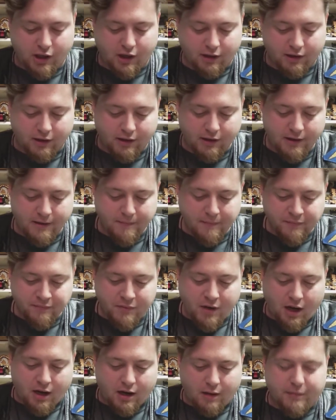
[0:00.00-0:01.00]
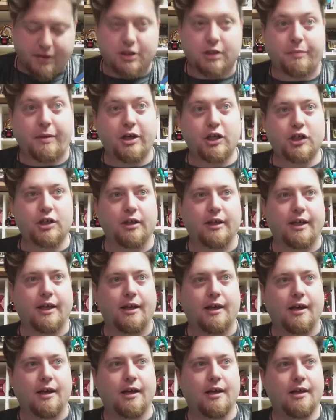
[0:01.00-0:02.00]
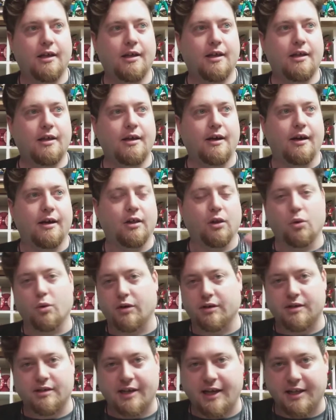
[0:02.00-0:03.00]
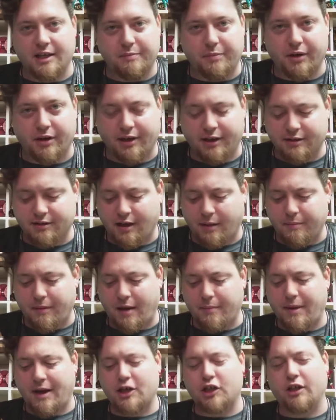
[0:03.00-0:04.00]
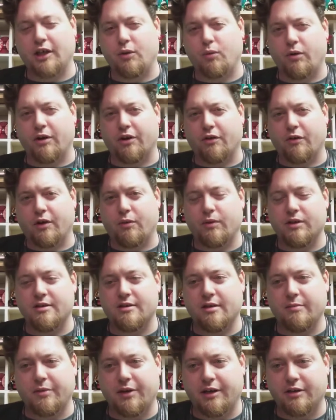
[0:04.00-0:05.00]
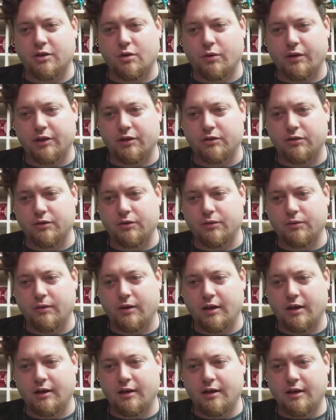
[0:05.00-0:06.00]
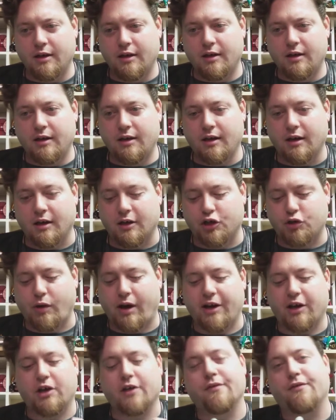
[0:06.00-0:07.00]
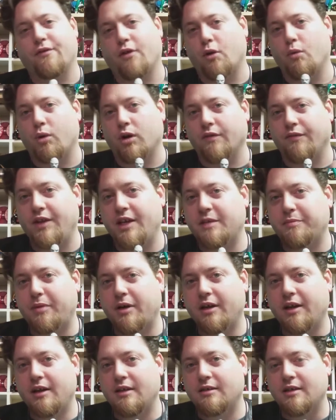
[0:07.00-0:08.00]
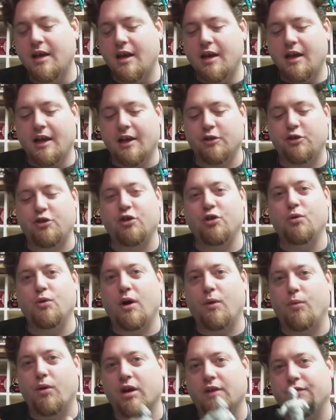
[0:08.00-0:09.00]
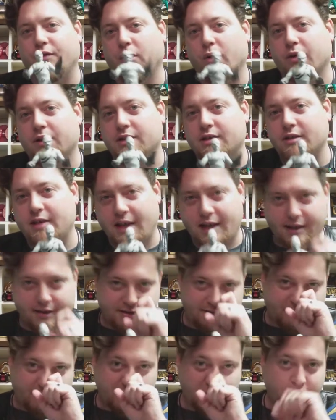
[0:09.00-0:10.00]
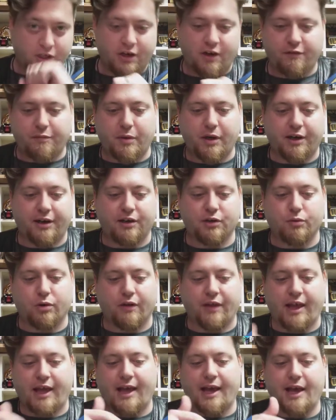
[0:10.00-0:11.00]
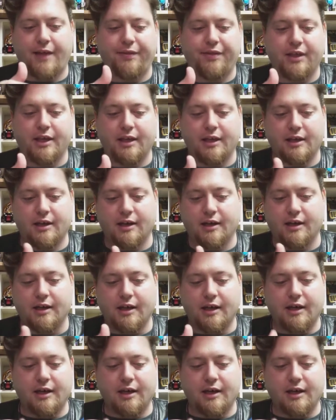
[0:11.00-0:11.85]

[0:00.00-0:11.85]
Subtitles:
color, especially Lord Zed's putties. I'm actually wondering when somebody's going to try to convert one of these putties into one of Lord Zed's version of putties, where they had the